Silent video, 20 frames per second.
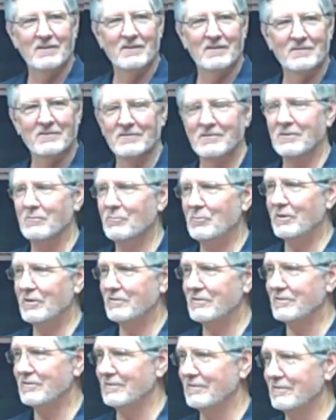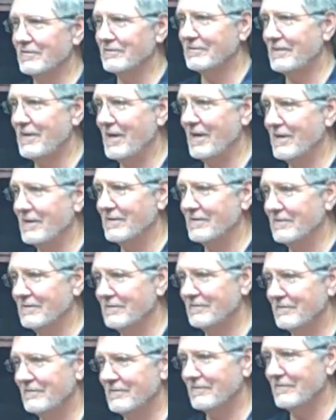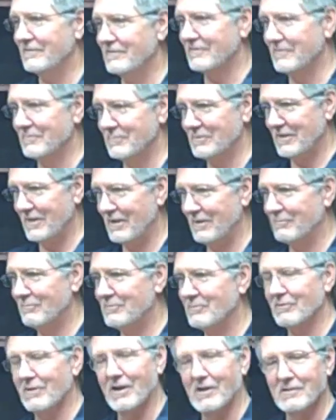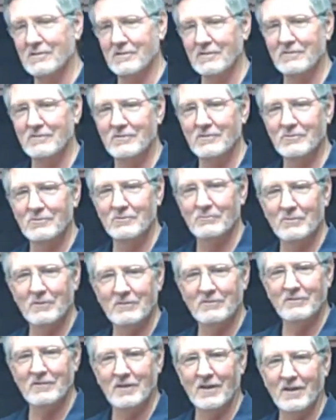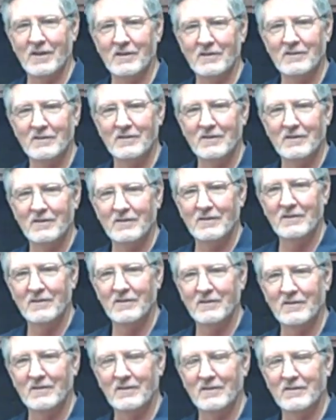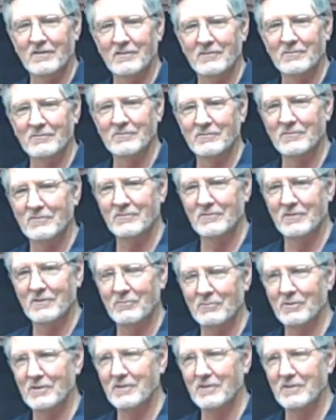Some went to Canada and some came directly to Louisiana. They were